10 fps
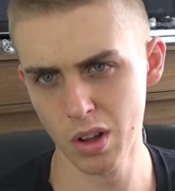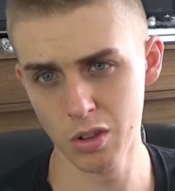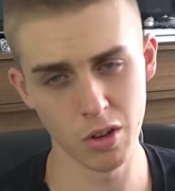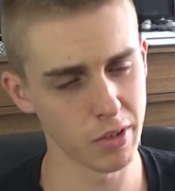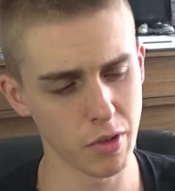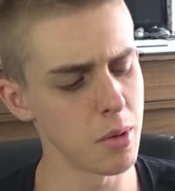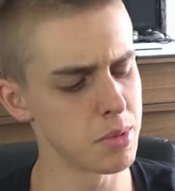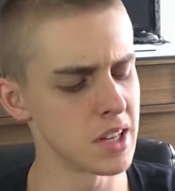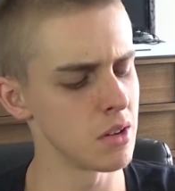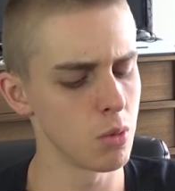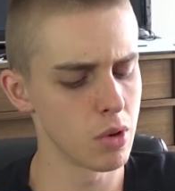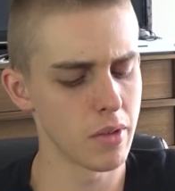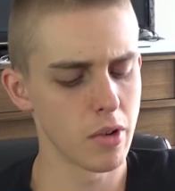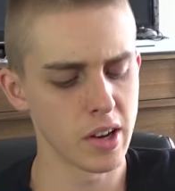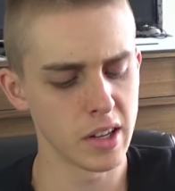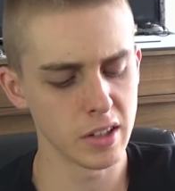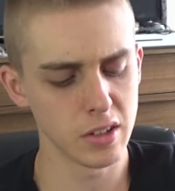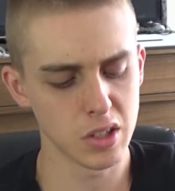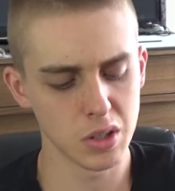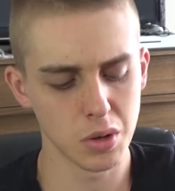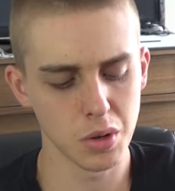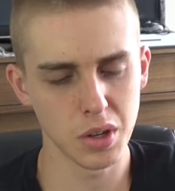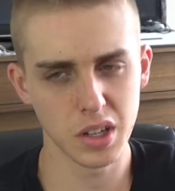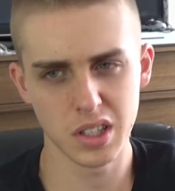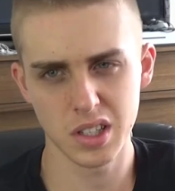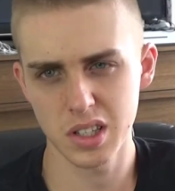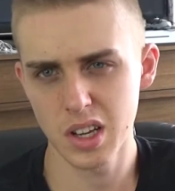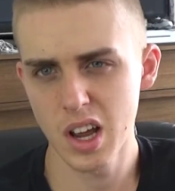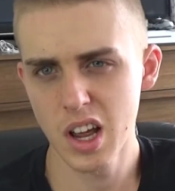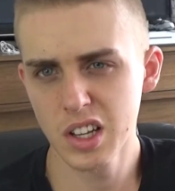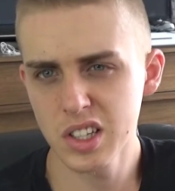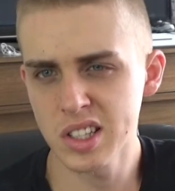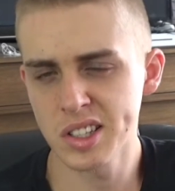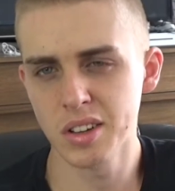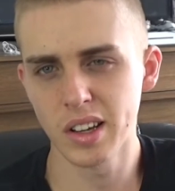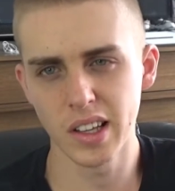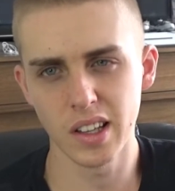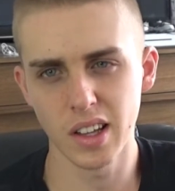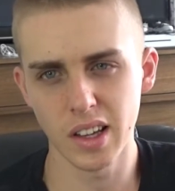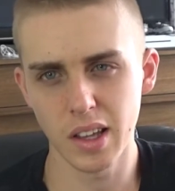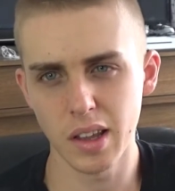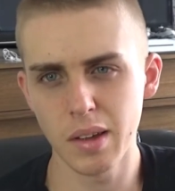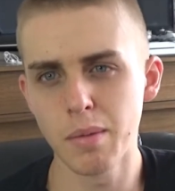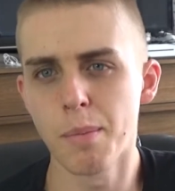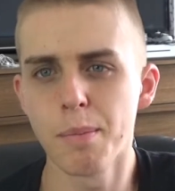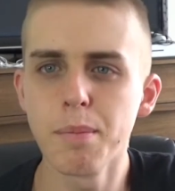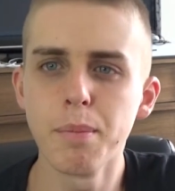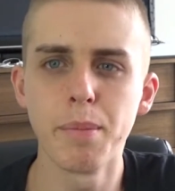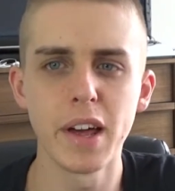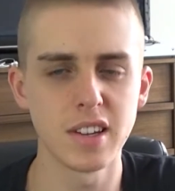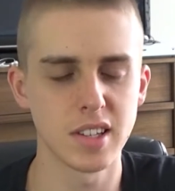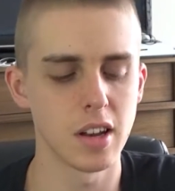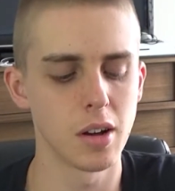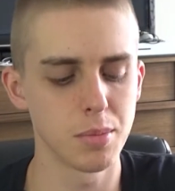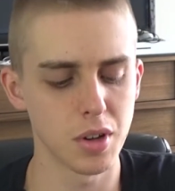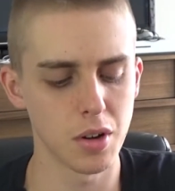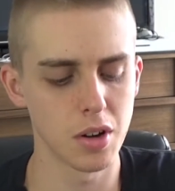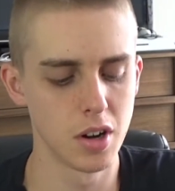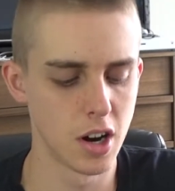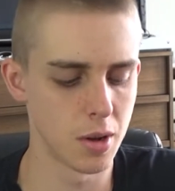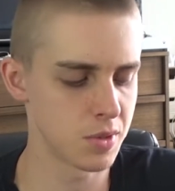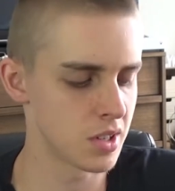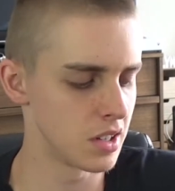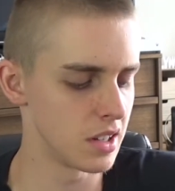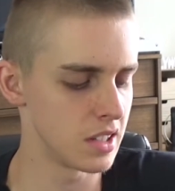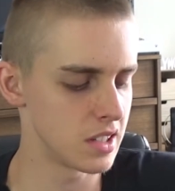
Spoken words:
95% or whatever I need it to do, it's just until I get like an even better setup. So I'm just gonna